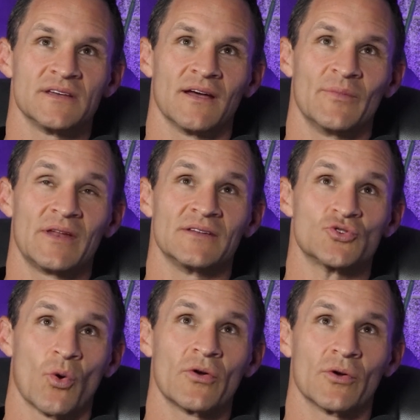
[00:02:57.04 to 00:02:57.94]
been in
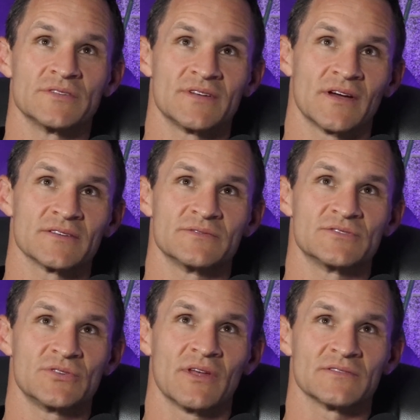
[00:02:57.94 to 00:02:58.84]
door-to-door sales since
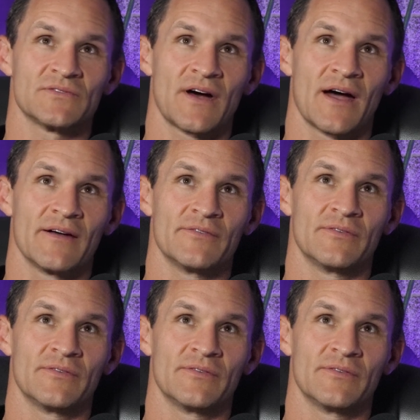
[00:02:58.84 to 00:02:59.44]
2005.